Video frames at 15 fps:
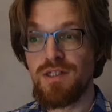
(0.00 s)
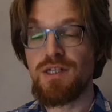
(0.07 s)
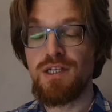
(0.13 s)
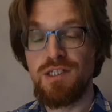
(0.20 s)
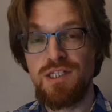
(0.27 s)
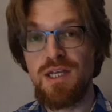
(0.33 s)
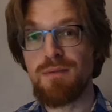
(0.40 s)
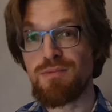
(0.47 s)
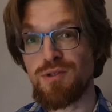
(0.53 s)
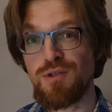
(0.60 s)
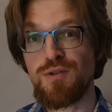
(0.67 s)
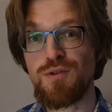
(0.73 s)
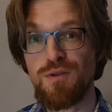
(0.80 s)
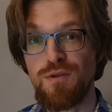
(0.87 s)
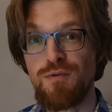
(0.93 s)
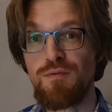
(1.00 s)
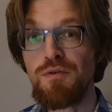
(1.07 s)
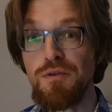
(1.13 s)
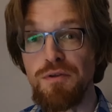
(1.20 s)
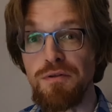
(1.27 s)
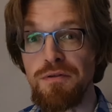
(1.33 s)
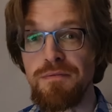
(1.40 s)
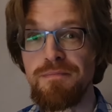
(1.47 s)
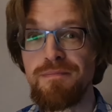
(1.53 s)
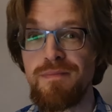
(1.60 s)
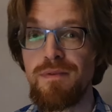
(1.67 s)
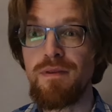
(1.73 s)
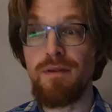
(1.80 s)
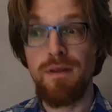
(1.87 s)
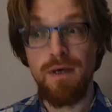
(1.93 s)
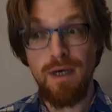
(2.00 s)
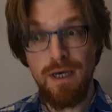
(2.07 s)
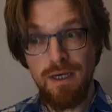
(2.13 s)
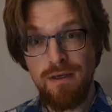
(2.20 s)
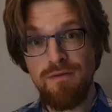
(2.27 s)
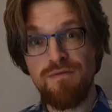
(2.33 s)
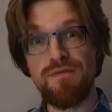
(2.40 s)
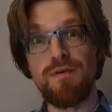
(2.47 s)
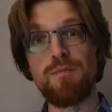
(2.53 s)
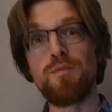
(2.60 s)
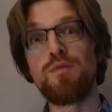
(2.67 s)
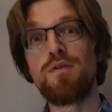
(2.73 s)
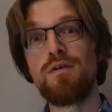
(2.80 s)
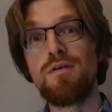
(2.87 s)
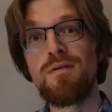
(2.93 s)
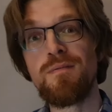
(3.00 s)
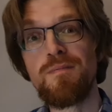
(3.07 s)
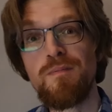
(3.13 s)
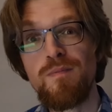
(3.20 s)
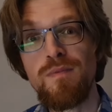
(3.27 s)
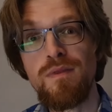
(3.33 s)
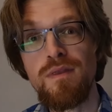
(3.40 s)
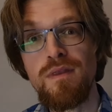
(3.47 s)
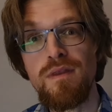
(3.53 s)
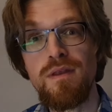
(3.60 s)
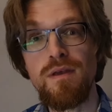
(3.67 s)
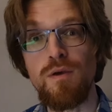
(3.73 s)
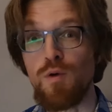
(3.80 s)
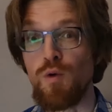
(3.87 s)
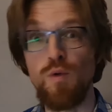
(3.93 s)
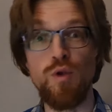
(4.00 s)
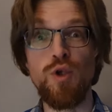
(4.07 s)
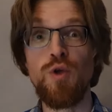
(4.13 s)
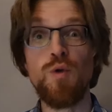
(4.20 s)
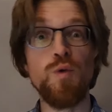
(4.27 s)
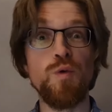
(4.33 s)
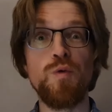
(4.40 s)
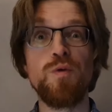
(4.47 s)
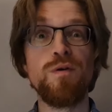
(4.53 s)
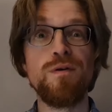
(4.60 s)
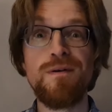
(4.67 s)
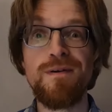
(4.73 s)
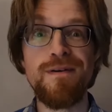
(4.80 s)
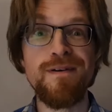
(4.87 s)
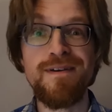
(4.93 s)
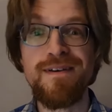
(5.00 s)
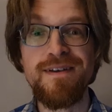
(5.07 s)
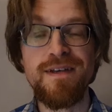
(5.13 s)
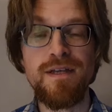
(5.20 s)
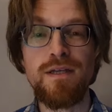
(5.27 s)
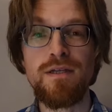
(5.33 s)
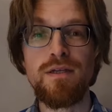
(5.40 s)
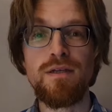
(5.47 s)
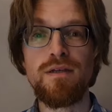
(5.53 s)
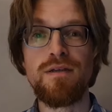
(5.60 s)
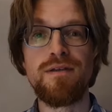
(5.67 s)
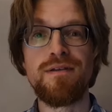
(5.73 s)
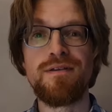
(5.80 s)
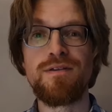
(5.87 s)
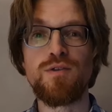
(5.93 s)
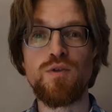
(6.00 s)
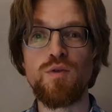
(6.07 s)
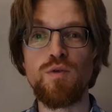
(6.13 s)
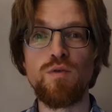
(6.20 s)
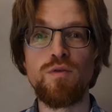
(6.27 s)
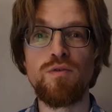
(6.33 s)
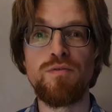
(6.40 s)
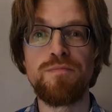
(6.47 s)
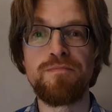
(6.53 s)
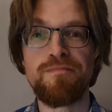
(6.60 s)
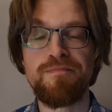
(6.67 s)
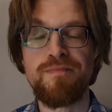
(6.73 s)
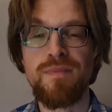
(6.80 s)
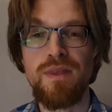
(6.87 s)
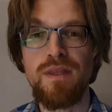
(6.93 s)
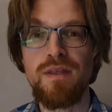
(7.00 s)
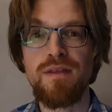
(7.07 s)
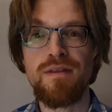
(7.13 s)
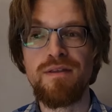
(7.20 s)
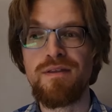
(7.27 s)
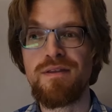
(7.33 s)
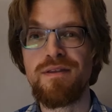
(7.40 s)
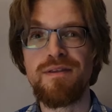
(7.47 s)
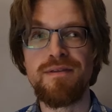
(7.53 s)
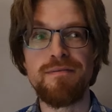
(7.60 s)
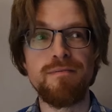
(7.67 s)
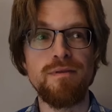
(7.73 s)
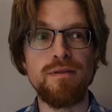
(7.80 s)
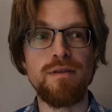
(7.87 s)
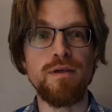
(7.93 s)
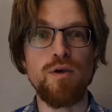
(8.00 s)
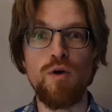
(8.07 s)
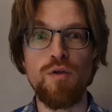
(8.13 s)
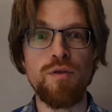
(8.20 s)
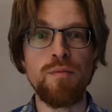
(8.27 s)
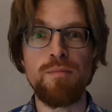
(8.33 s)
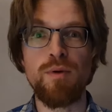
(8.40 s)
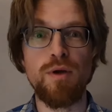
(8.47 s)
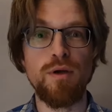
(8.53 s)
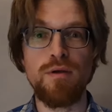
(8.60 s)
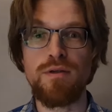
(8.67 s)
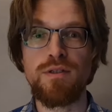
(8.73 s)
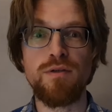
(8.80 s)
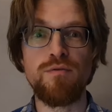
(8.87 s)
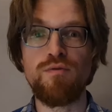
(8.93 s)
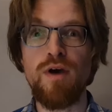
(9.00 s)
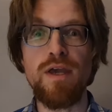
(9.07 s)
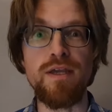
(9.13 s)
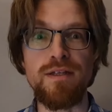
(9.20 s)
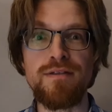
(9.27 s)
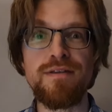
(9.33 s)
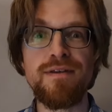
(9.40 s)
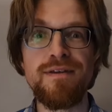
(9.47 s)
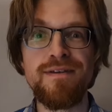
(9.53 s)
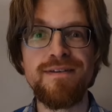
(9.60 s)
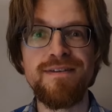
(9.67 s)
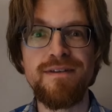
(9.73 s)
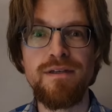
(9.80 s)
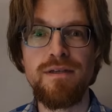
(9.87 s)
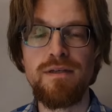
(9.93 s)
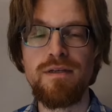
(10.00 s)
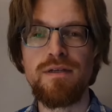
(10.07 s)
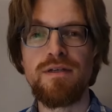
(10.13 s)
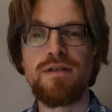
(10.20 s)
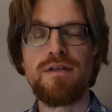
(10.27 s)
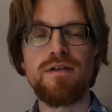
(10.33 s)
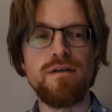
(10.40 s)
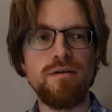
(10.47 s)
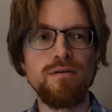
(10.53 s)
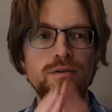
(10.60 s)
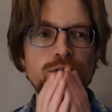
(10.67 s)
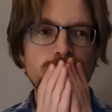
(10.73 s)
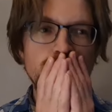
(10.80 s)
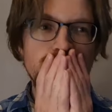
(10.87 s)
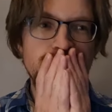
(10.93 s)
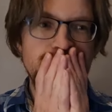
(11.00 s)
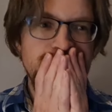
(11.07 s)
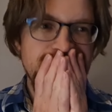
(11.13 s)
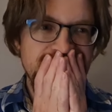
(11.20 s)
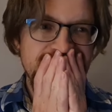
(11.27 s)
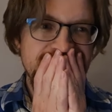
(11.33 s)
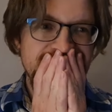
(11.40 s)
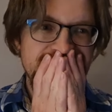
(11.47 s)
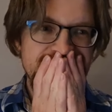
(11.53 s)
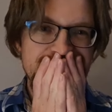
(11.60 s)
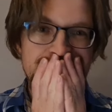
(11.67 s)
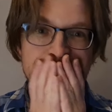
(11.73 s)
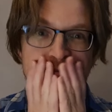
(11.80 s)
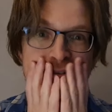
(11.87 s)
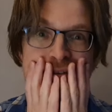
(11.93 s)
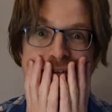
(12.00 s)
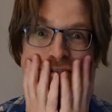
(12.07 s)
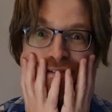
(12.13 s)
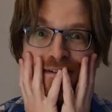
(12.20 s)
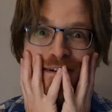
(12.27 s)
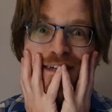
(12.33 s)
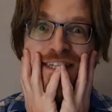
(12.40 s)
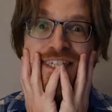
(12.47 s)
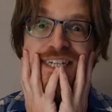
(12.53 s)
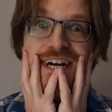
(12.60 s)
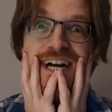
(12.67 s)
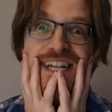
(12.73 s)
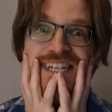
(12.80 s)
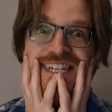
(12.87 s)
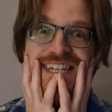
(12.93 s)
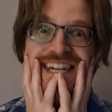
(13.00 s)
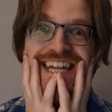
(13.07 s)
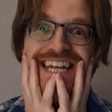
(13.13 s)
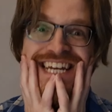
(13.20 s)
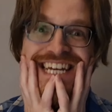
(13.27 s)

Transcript: an exception to the rule that I have found. Who knew? So the Gothenburgers are right. Oh no, what have I done?